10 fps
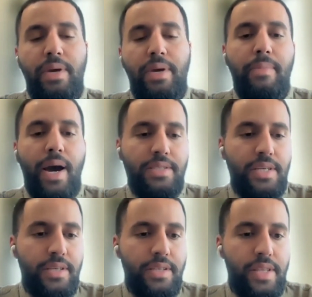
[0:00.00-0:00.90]

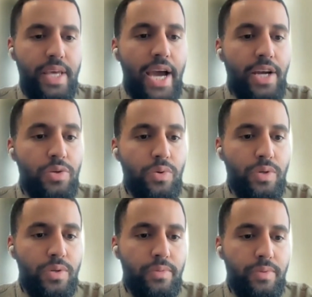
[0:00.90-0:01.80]
minimizing the
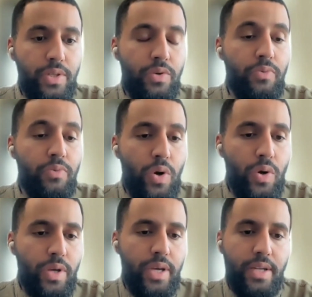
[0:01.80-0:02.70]
actual, you know,
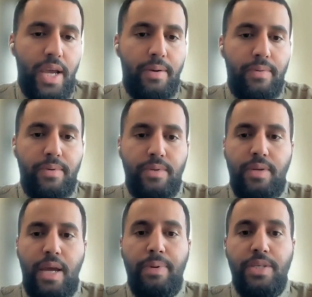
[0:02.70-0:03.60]
role and
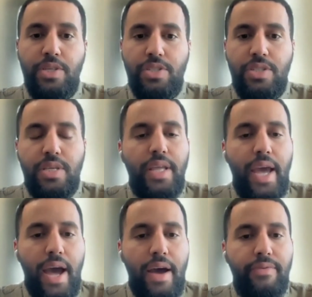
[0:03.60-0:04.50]
position that
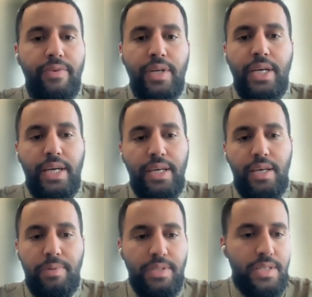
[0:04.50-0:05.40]
they have in
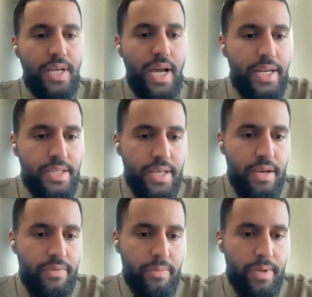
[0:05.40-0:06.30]
keeping society
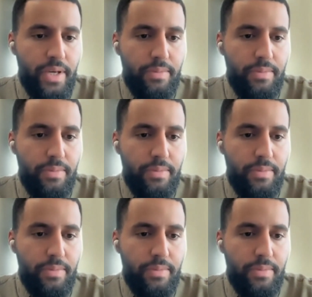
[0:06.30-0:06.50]
safe and